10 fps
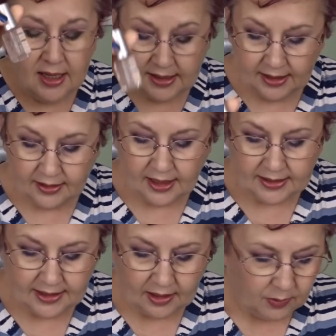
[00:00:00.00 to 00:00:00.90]
So
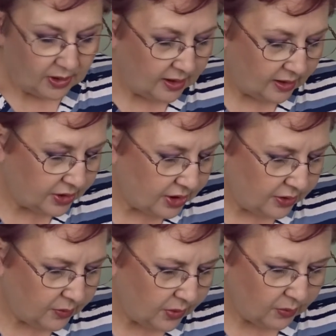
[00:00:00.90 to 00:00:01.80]
that's that one. I'll show
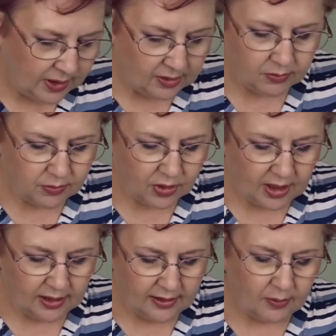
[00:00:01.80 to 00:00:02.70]
you on the wheel what
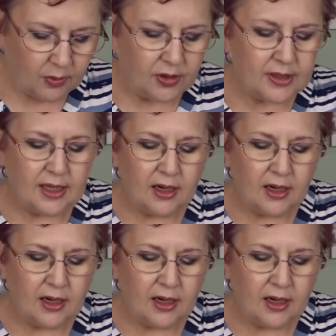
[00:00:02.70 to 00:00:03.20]
colour that was.